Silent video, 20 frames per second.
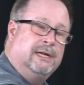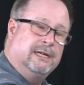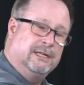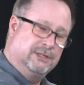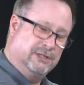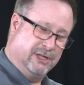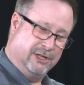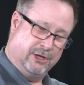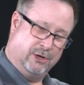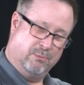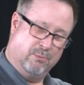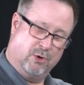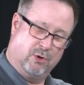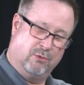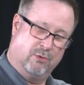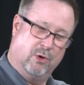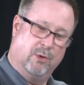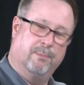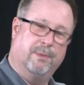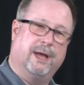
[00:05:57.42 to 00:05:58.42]
It's a little more
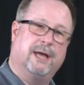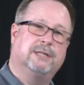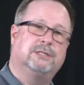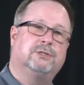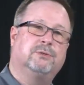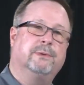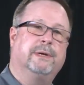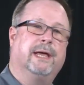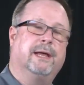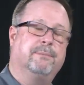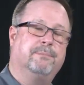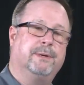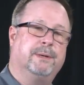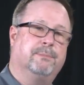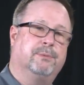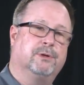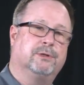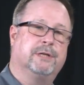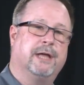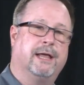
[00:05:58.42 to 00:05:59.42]
robust. We had
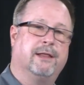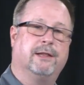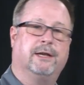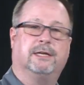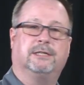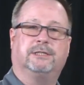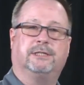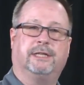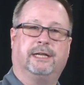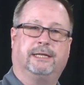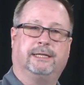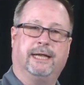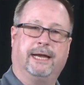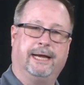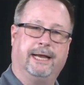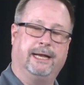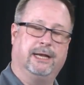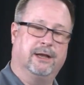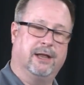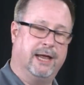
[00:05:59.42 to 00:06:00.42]
people telling us that they
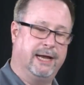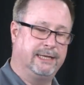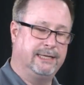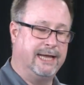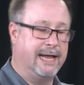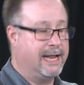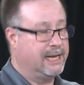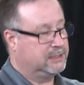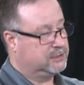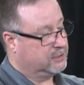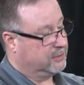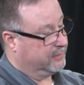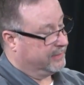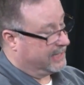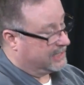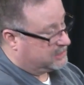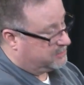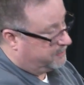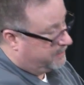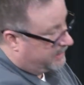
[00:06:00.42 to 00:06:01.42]
didn't like that, so
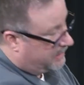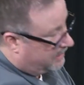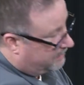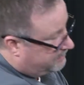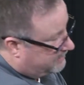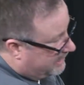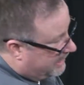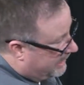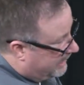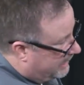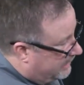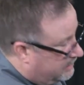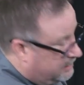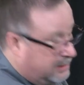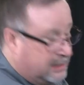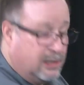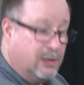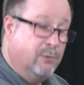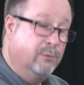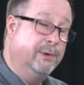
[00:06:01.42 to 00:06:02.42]
that's been updated.
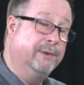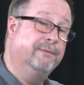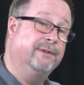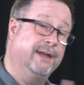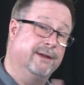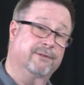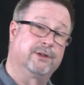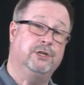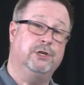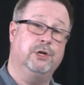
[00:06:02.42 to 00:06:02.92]
We've given